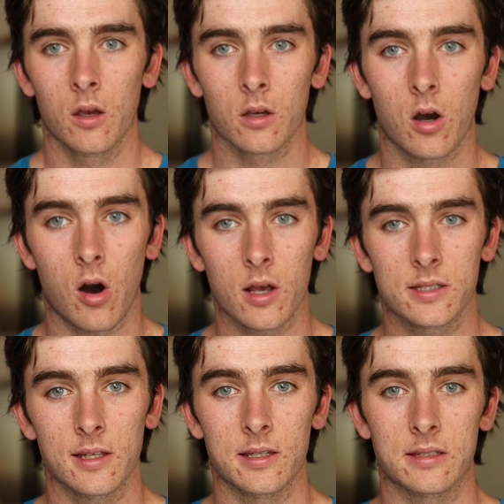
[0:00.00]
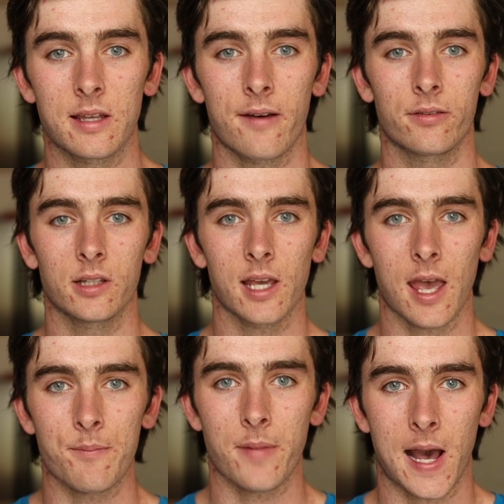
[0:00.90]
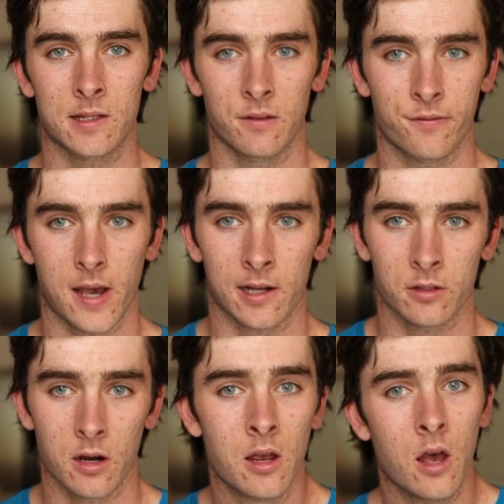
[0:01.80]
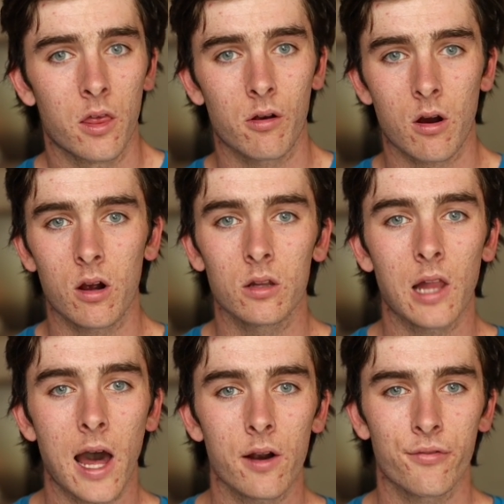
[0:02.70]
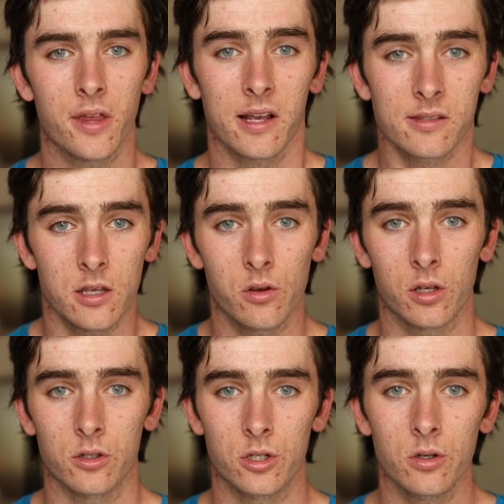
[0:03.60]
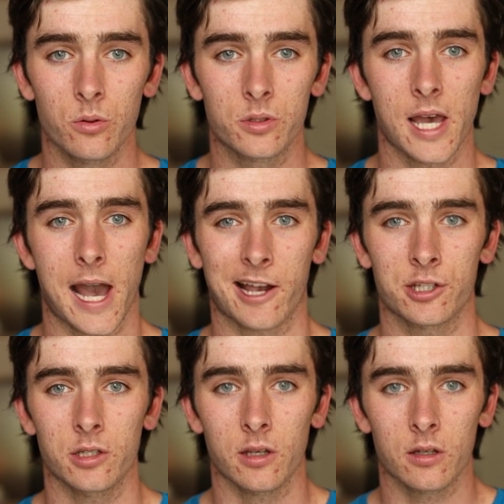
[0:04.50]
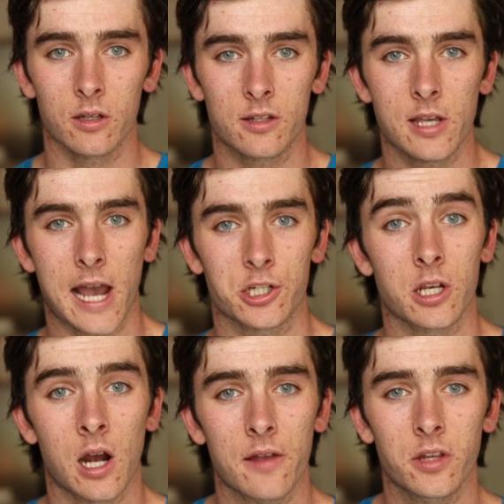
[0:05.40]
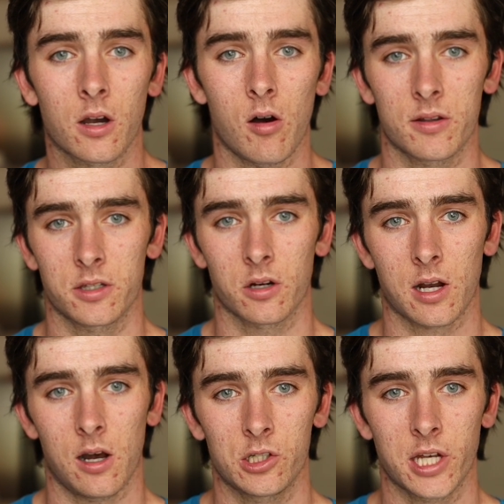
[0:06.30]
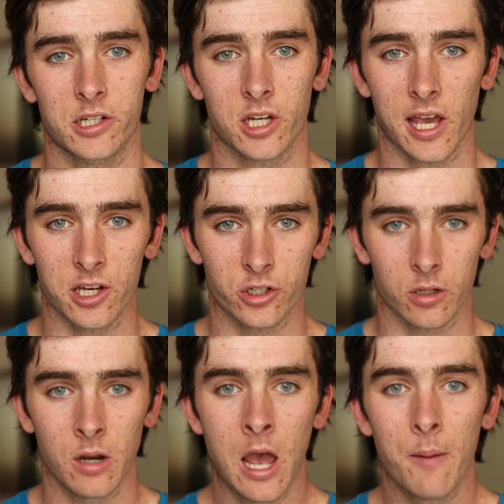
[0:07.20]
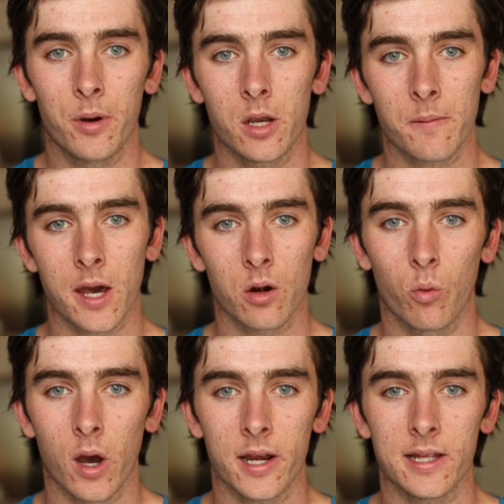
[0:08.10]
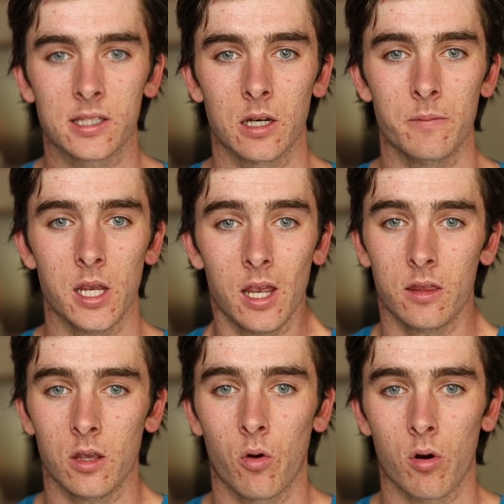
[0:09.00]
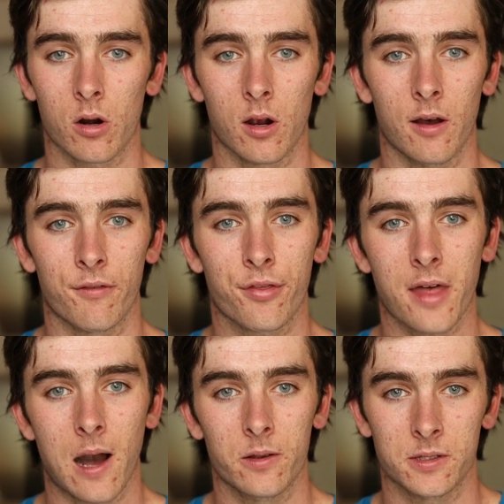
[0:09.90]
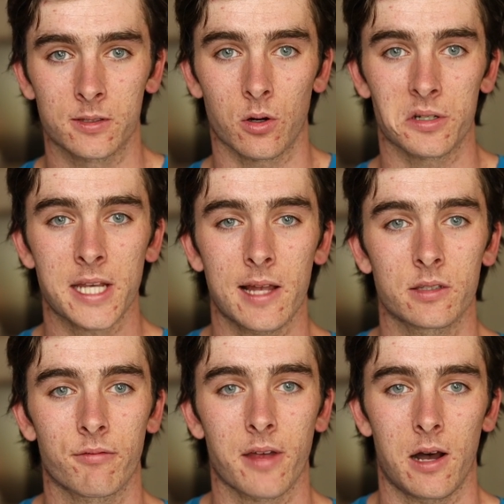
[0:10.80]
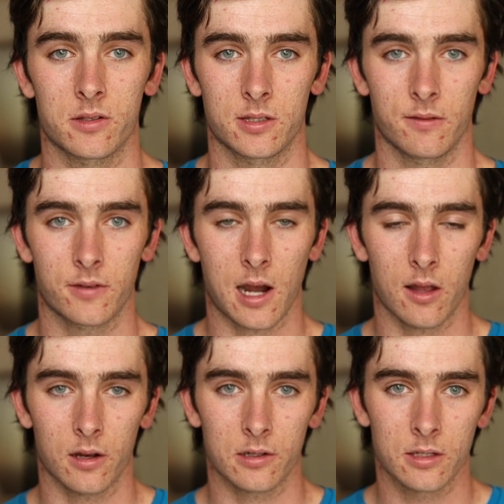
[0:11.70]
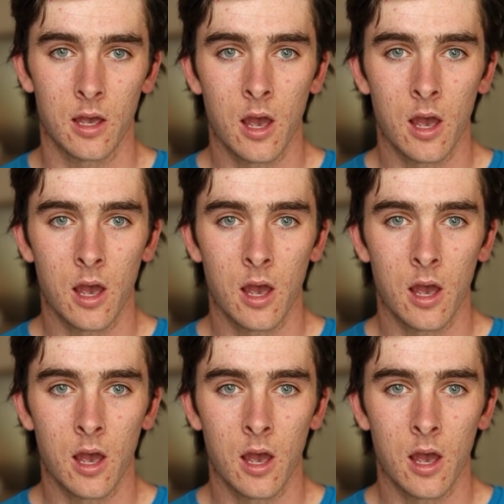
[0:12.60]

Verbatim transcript: Cost is definitely a massive factor. There are a lot of things that you can do to actually to actually cut the cost in your college education, but no matter what, it's going to be in the order of thousands or tens of thousands of dollars.